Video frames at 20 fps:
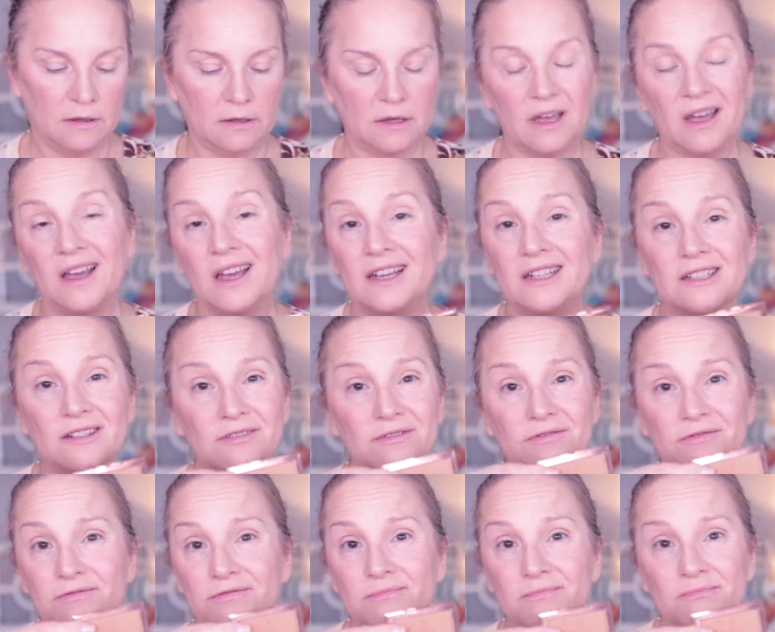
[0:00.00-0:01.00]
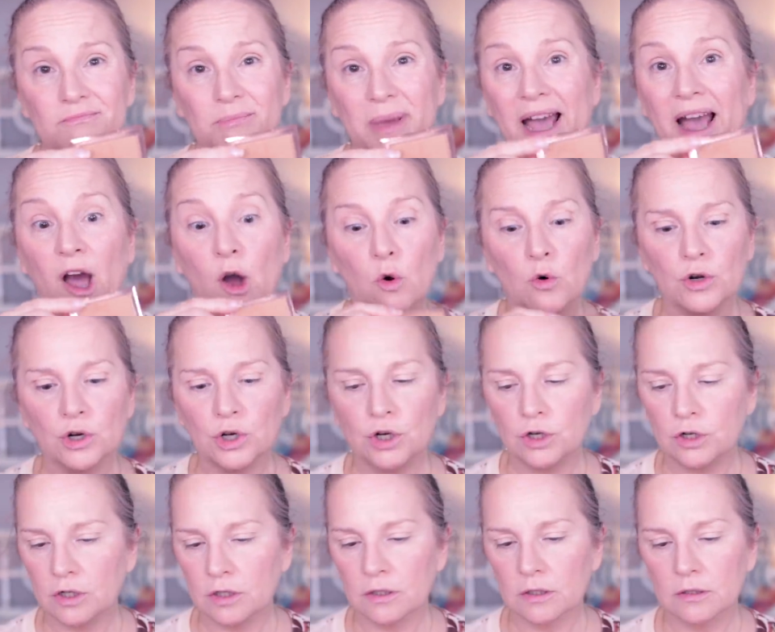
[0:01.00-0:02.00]
kind of
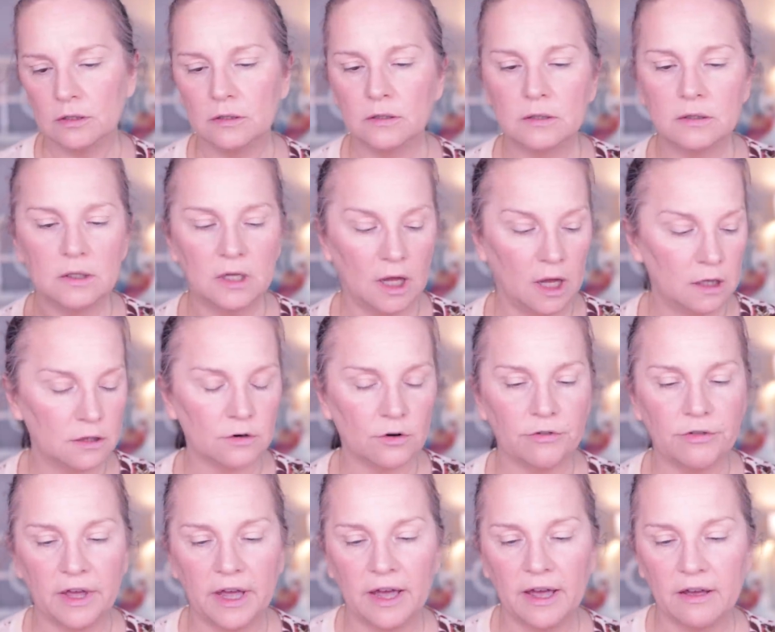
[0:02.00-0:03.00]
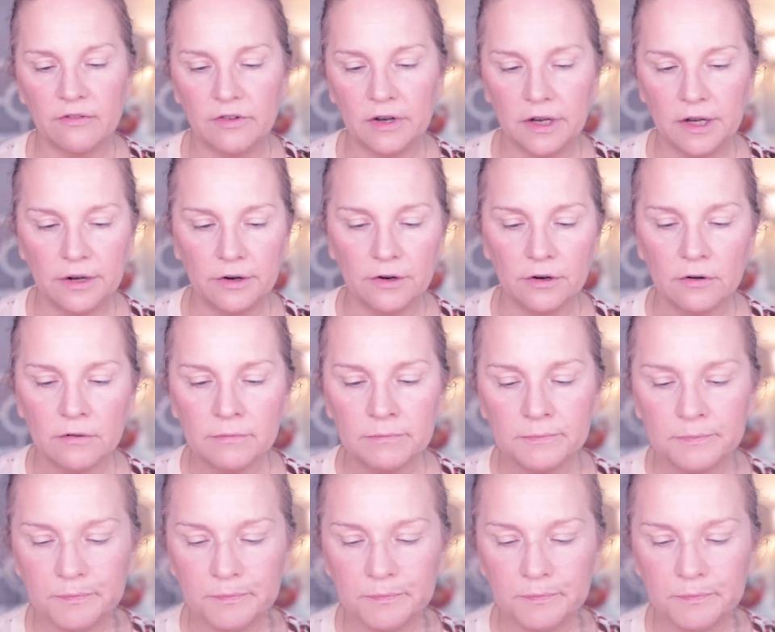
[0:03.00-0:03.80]
powder color they have in here.